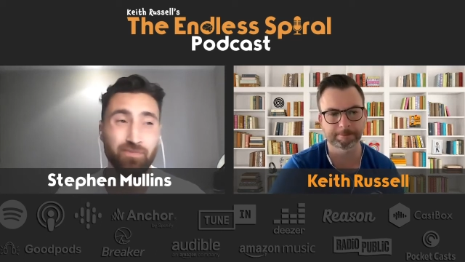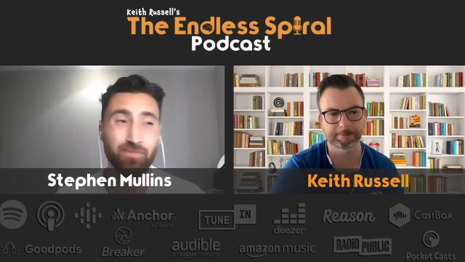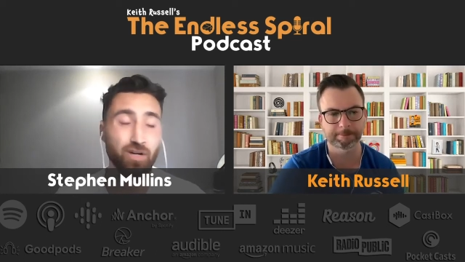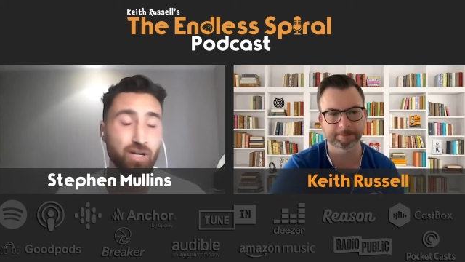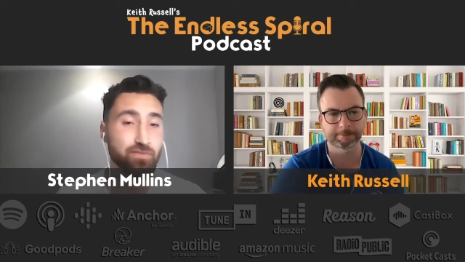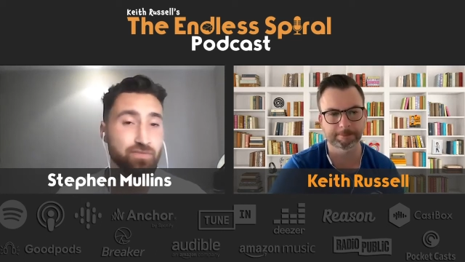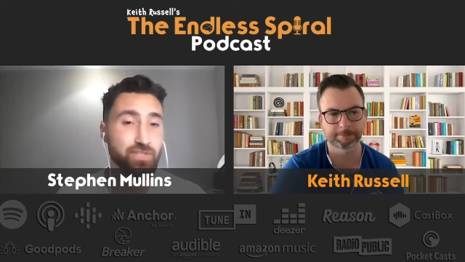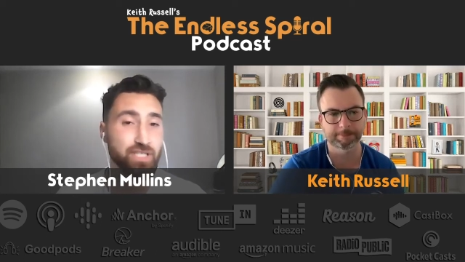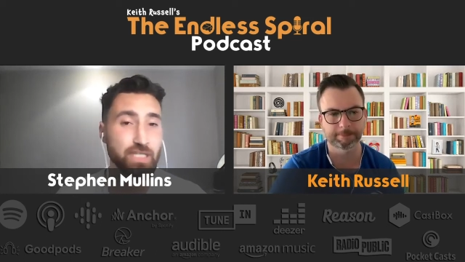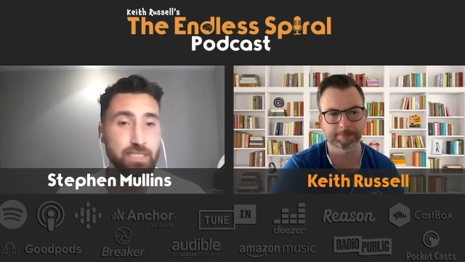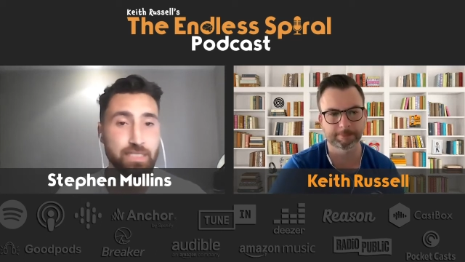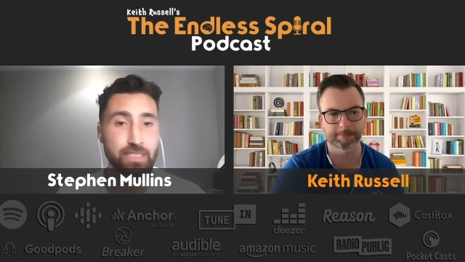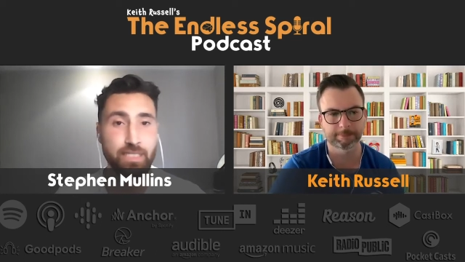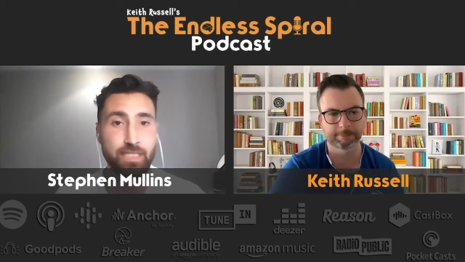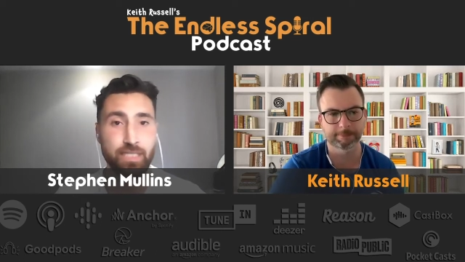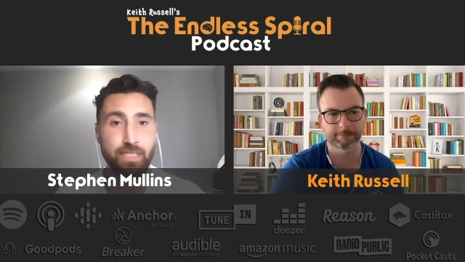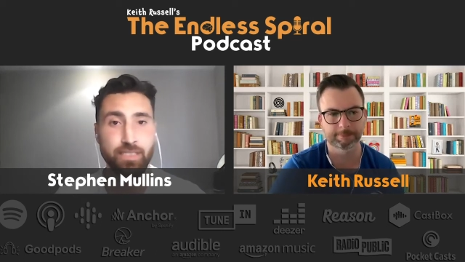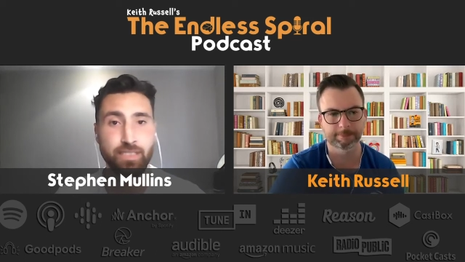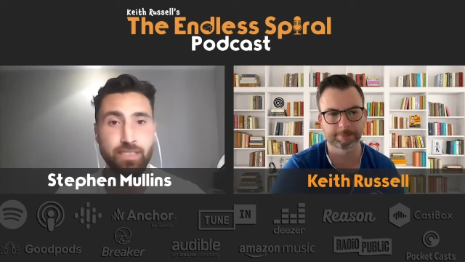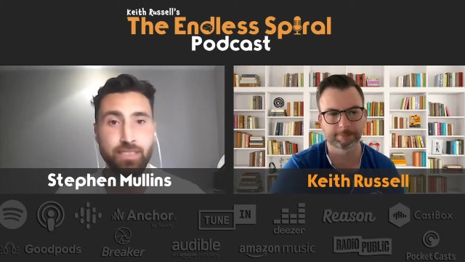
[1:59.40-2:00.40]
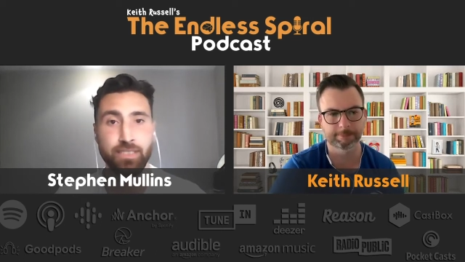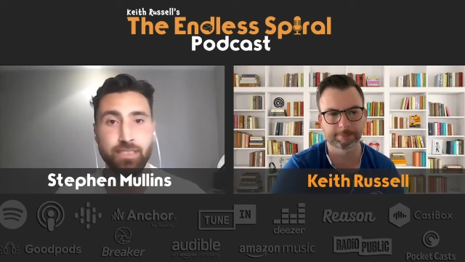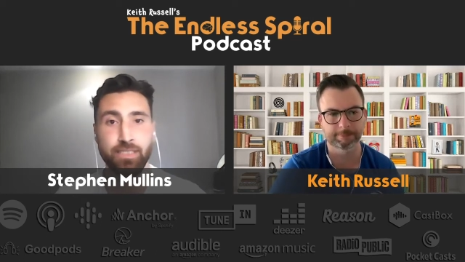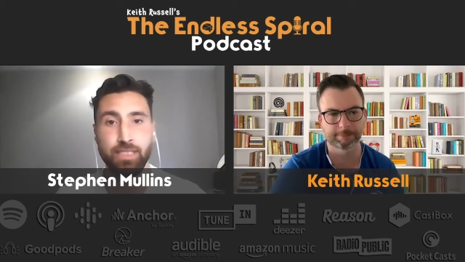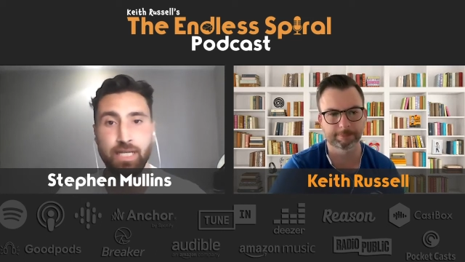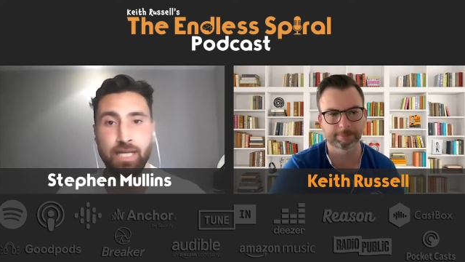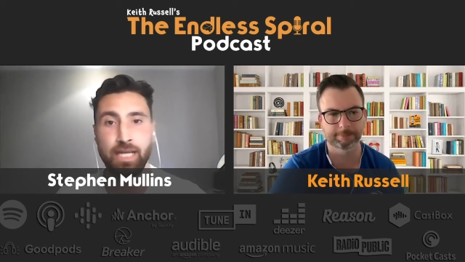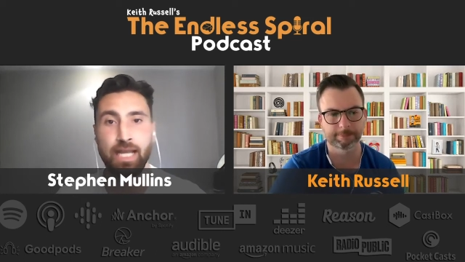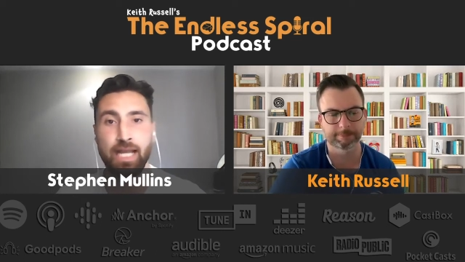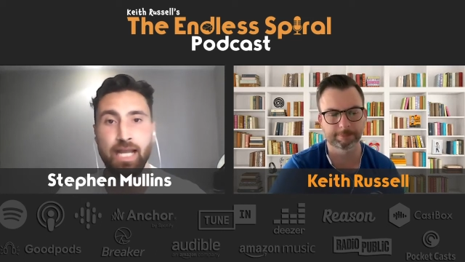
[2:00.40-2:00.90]
Speaker 1: five six years.
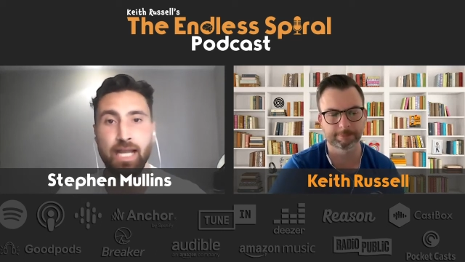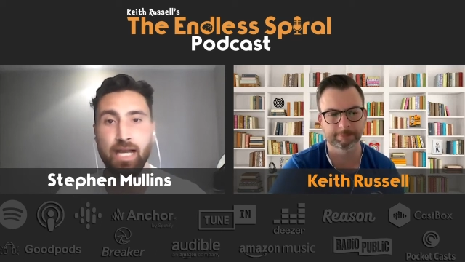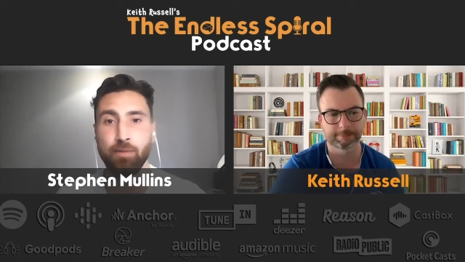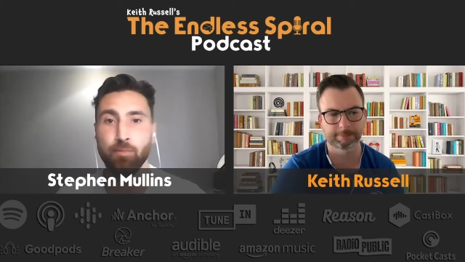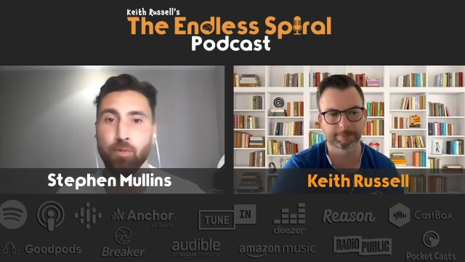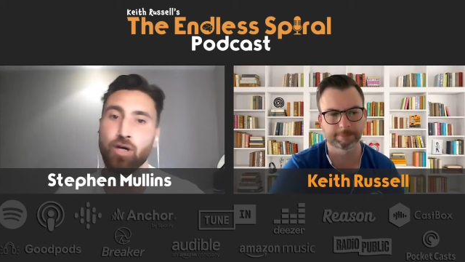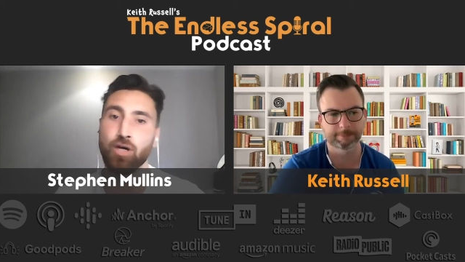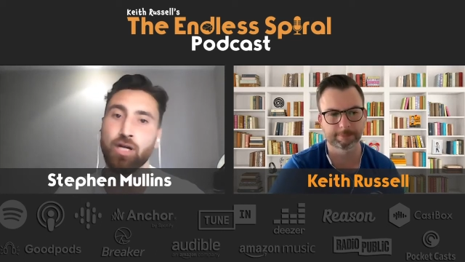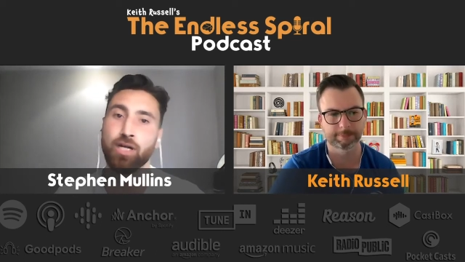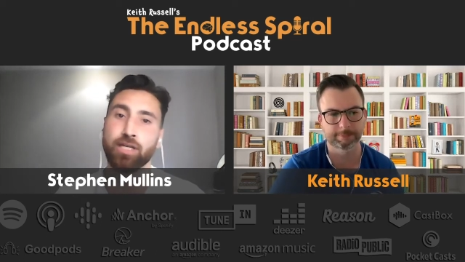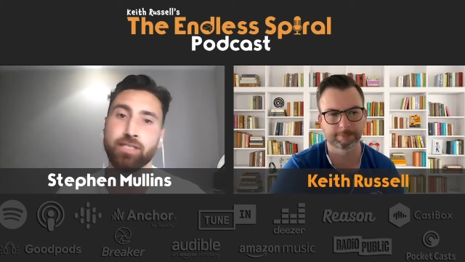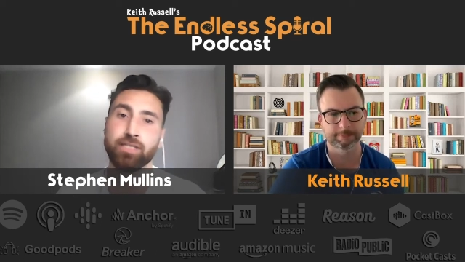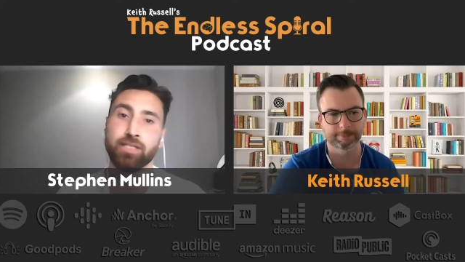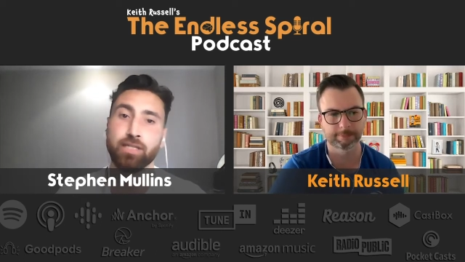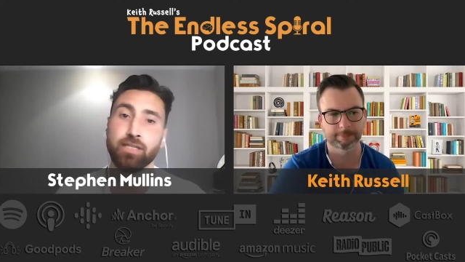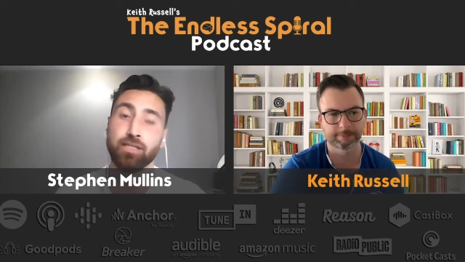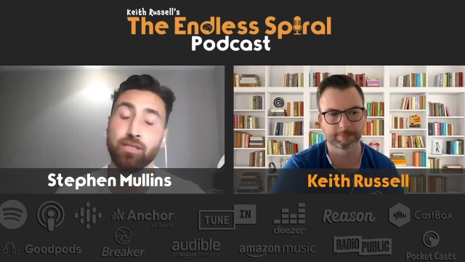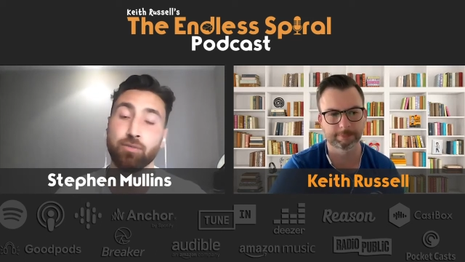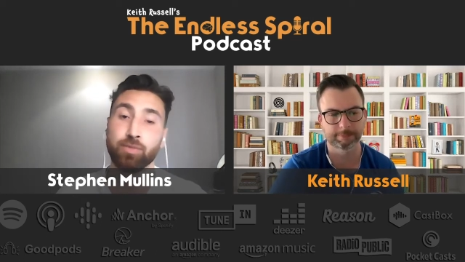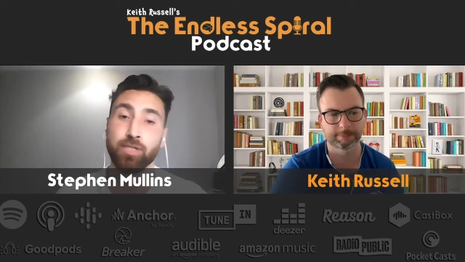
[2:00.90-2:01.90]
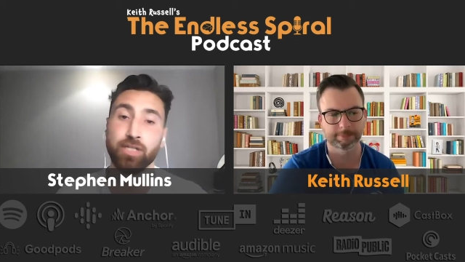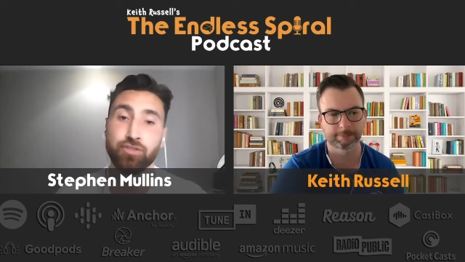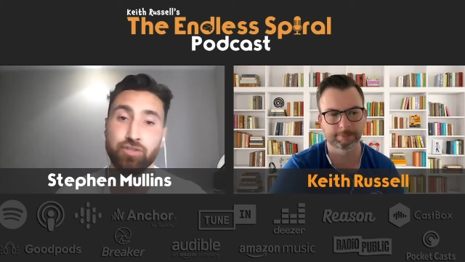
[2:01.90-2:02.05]
Um, I did a little bit of